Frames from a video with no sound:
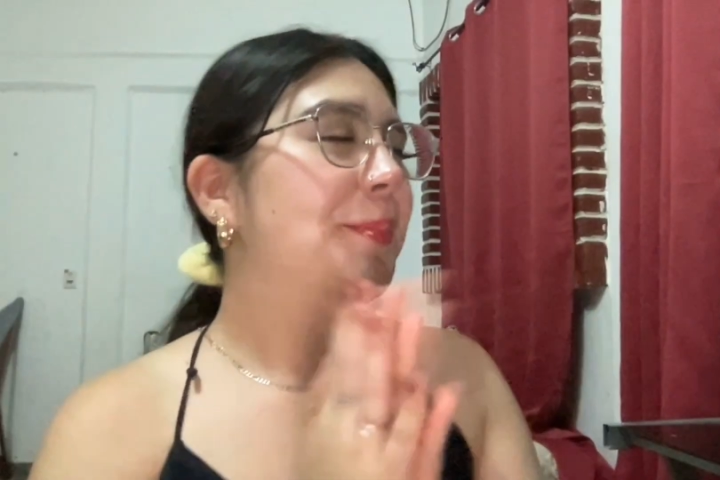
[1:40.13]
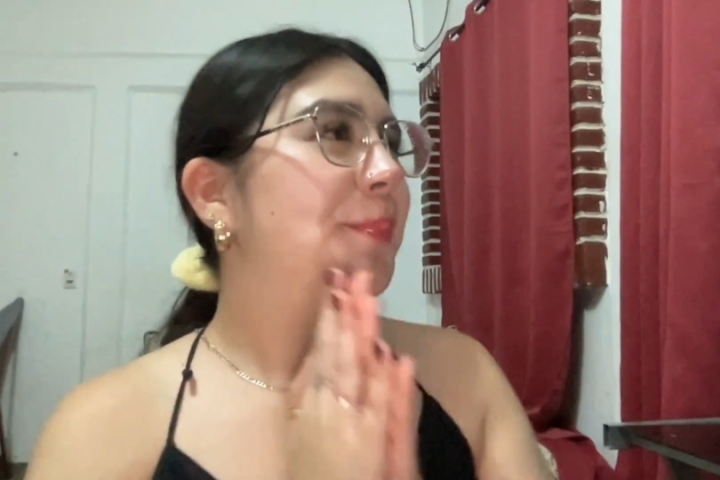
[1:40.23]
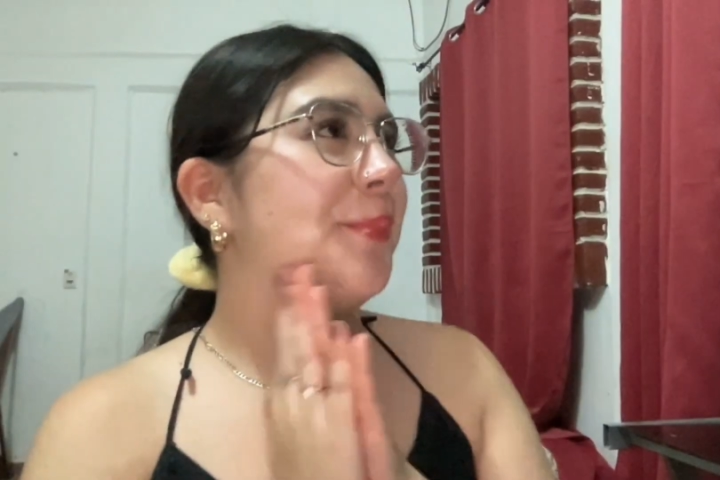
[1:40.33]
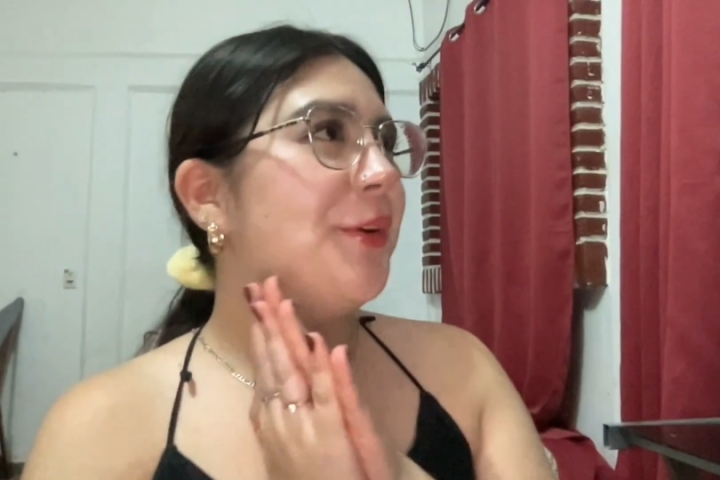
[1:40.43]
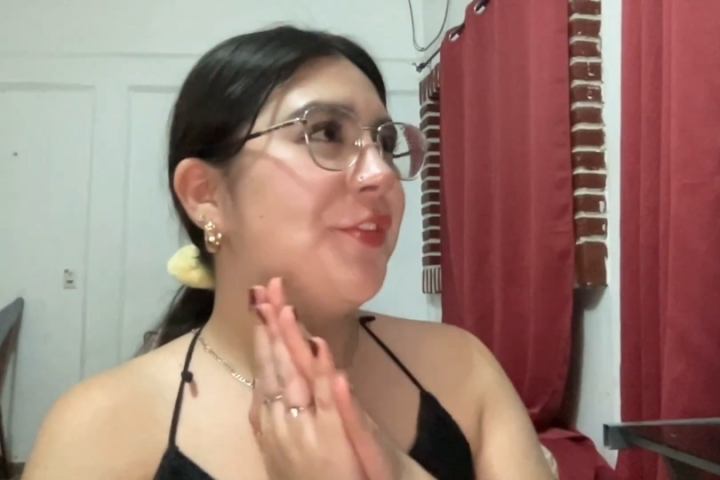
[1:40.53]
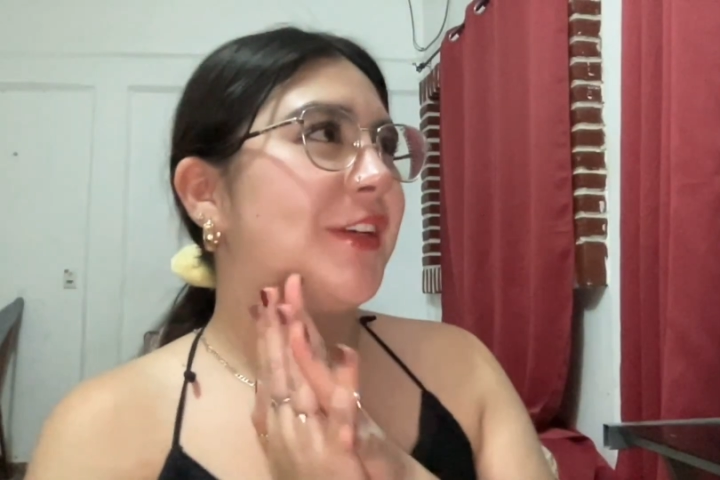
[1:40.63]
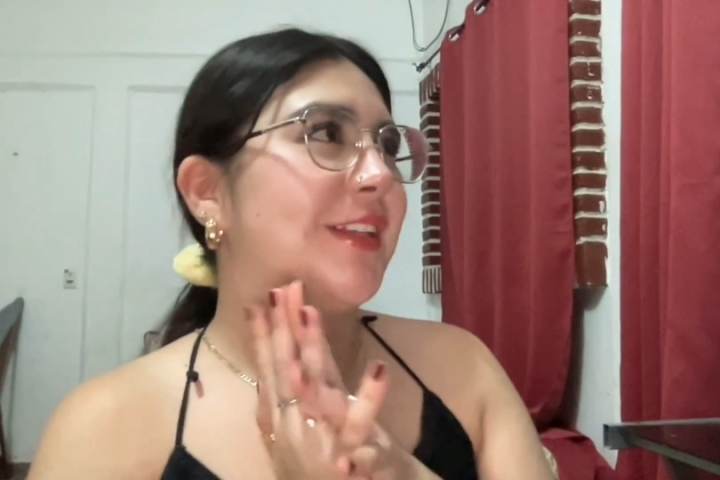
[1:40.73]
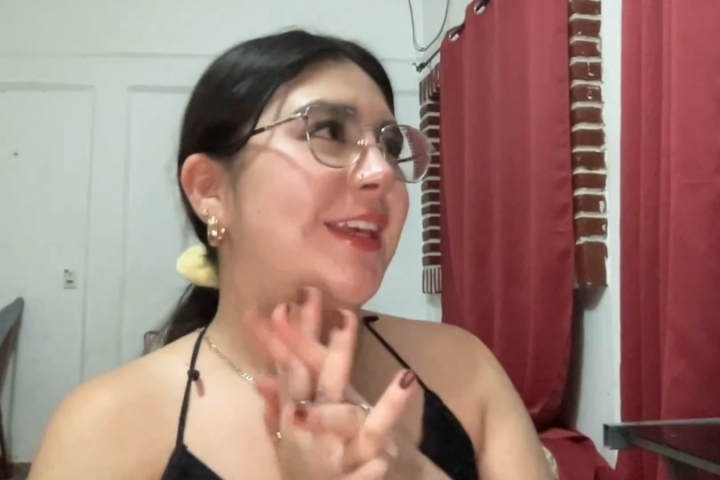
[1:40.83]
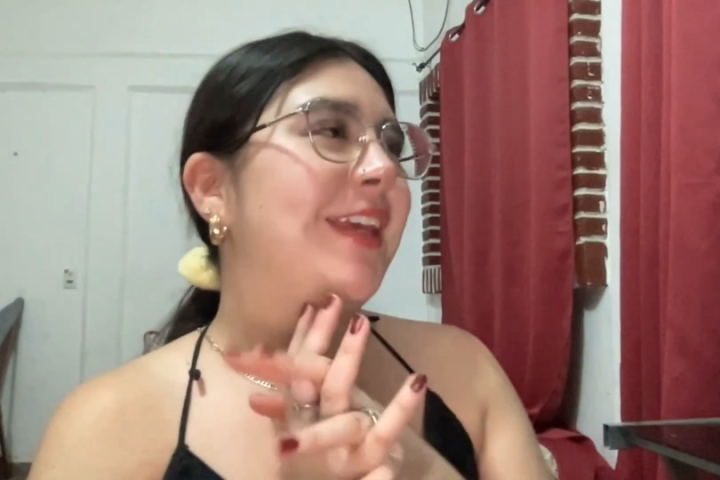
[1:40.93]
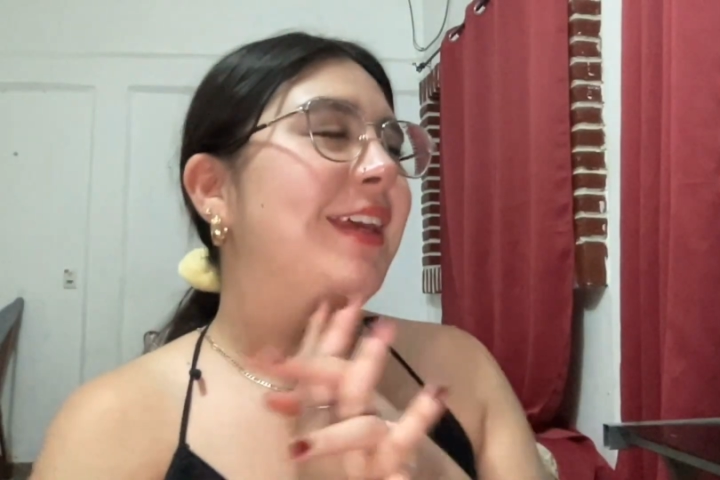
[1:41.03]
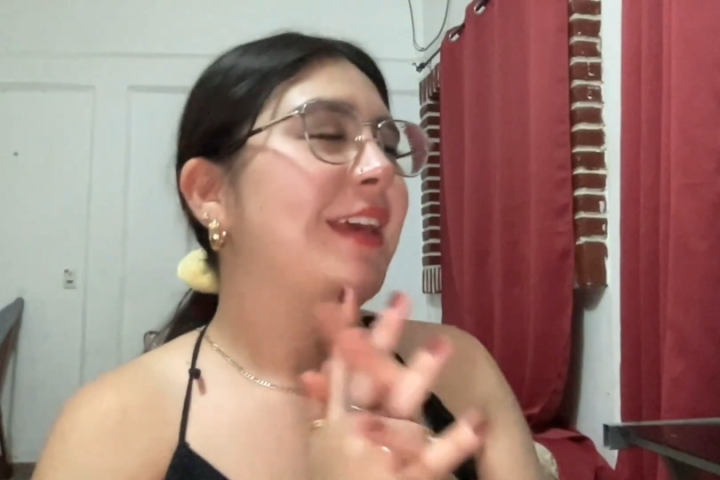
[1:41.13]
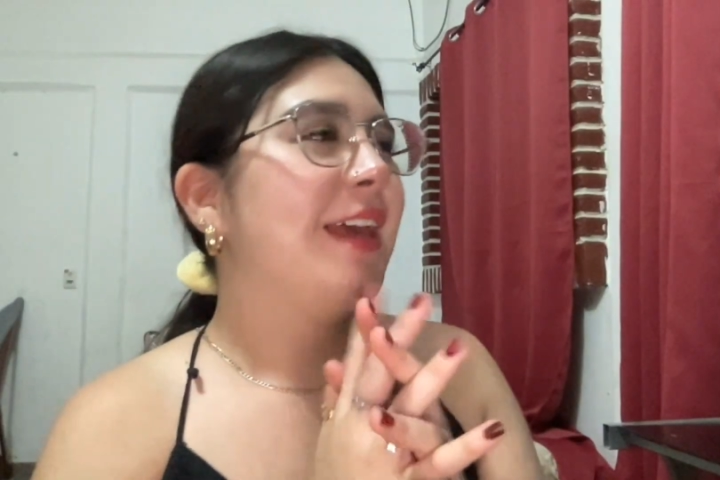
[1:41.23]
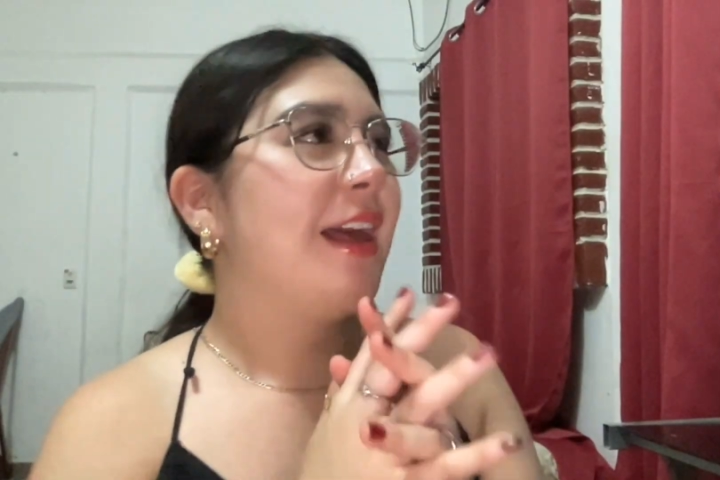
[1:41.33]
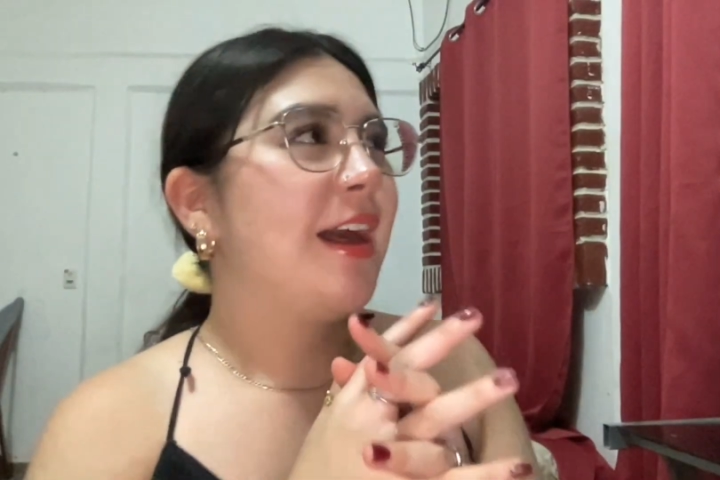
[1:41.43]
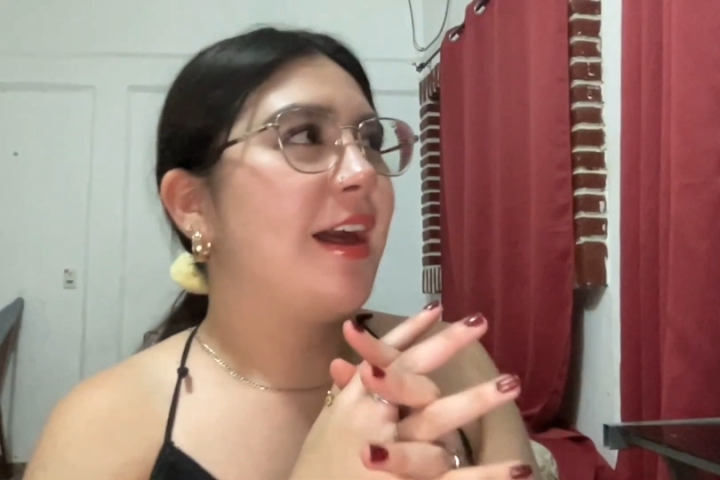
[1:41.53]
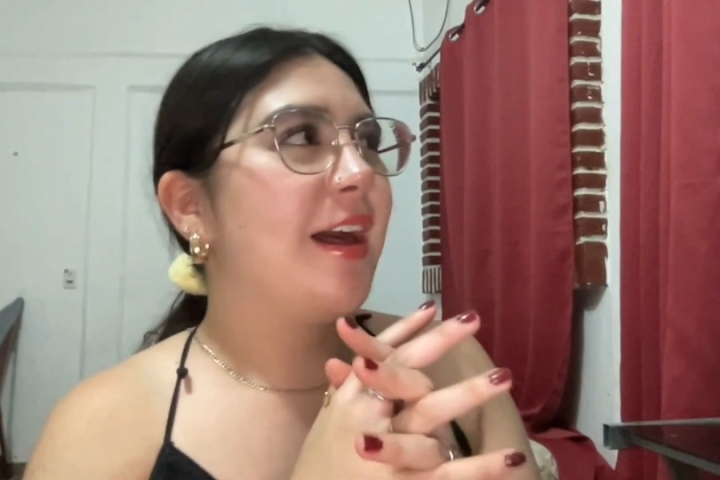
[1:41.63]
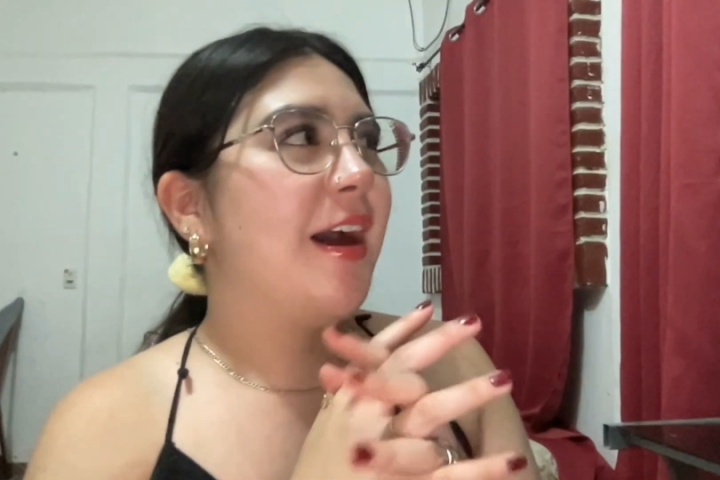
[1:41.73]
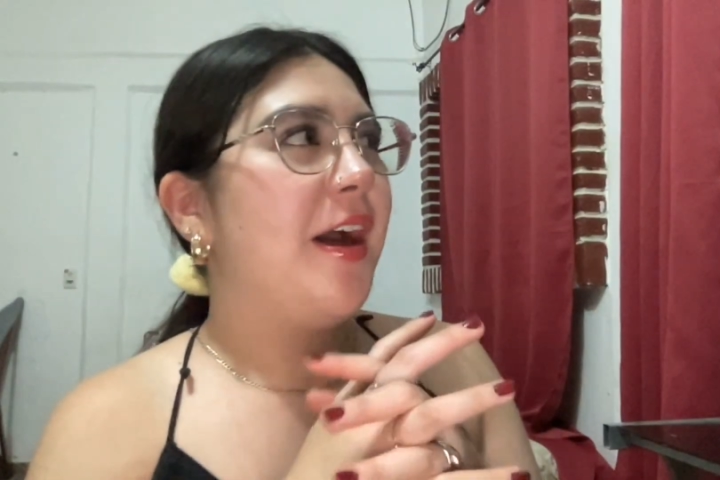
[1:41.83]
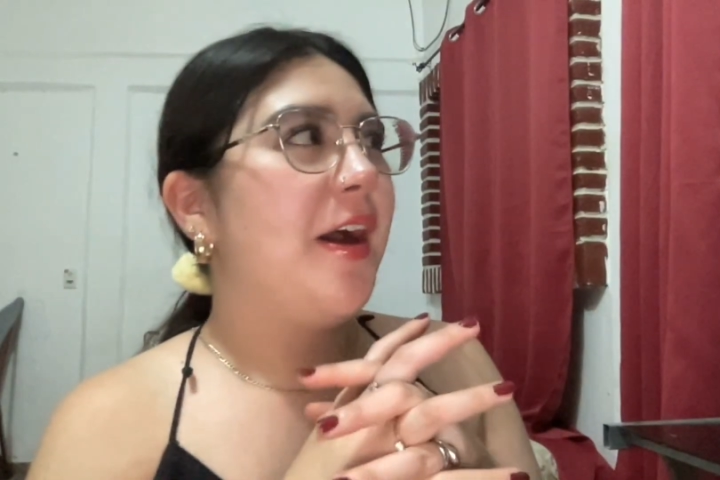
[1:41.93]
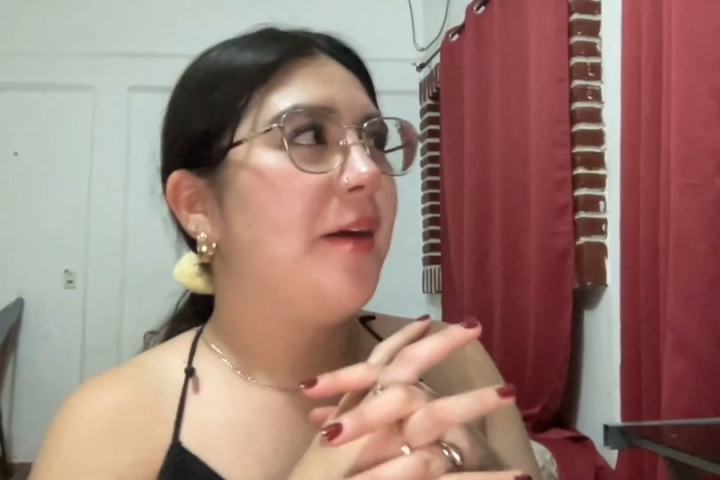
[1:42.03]
Perfectly.
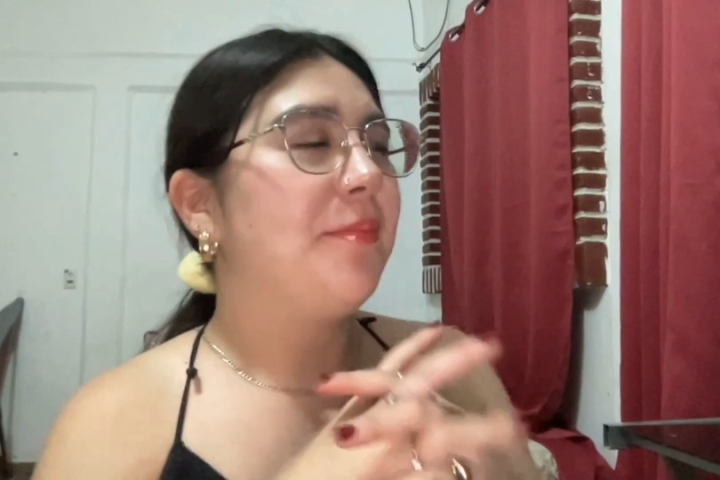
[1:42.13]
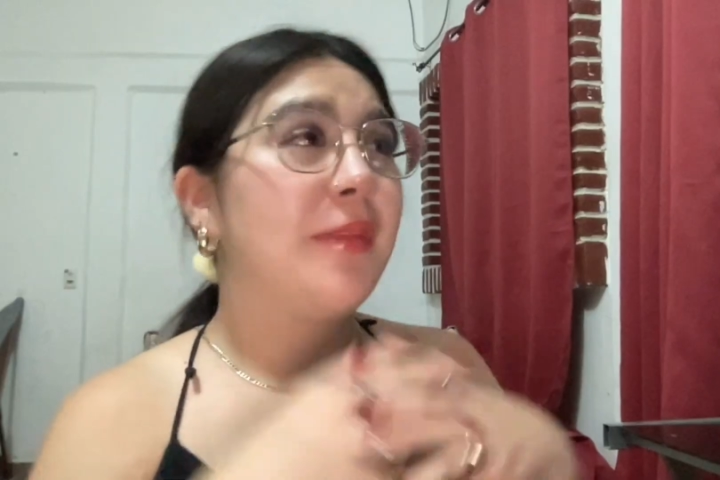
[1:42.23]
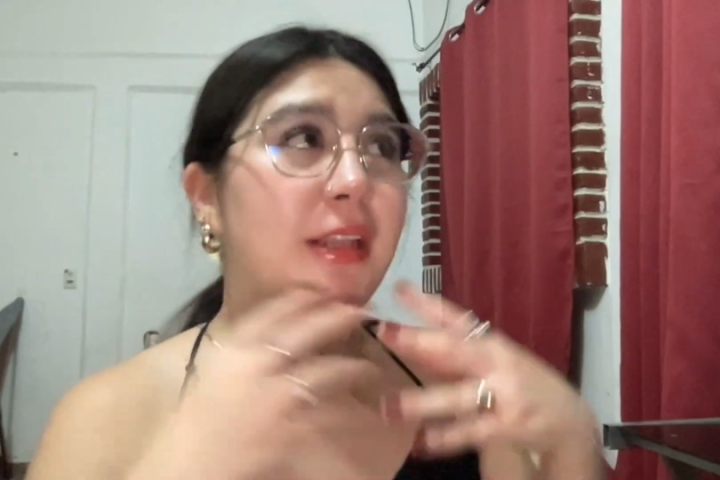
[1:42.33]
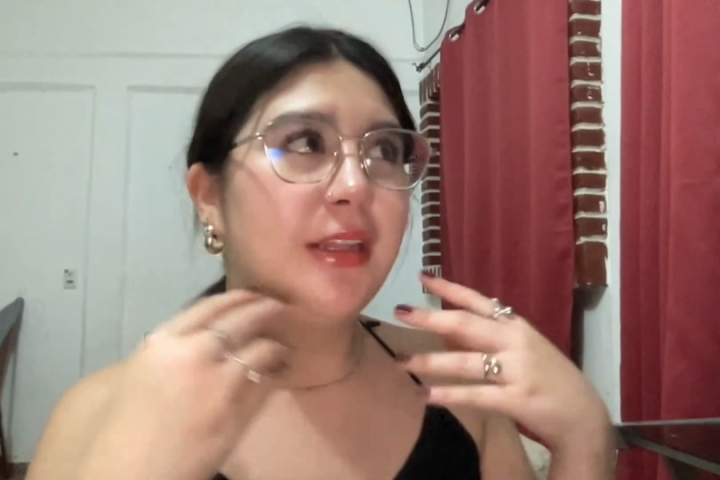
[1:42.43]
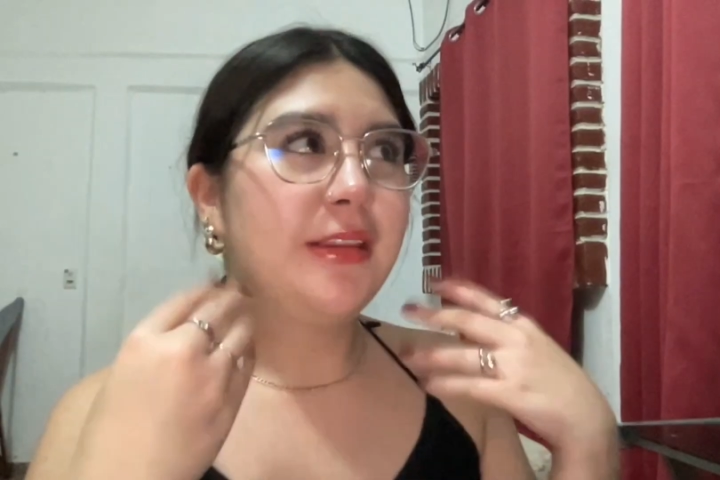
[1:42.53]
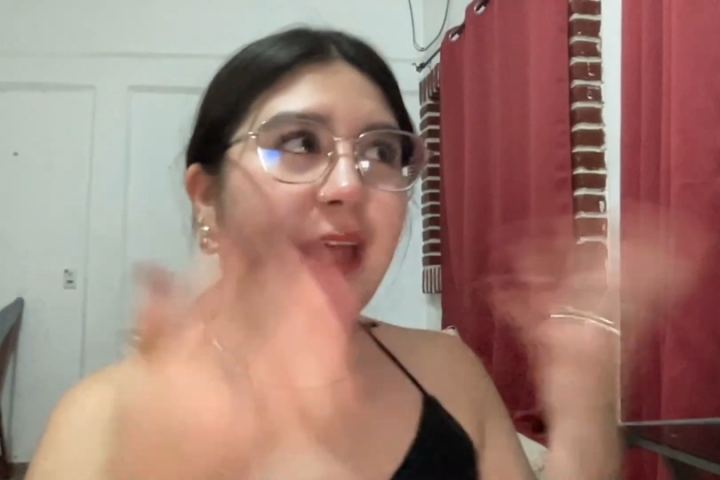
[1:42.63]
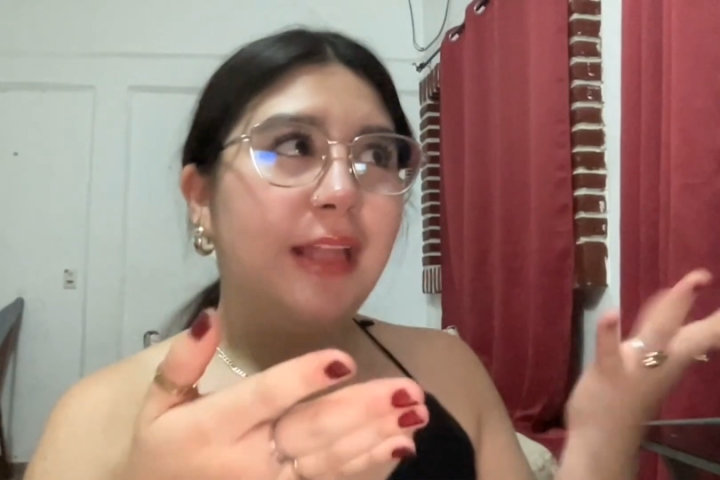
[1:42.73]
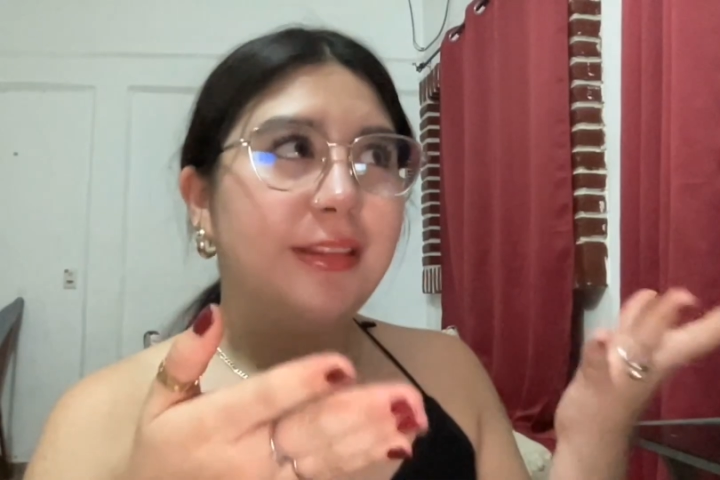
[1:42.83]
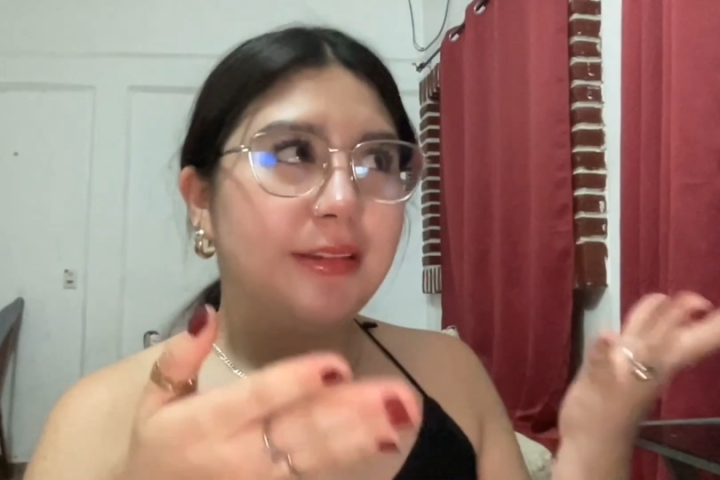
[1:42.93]
That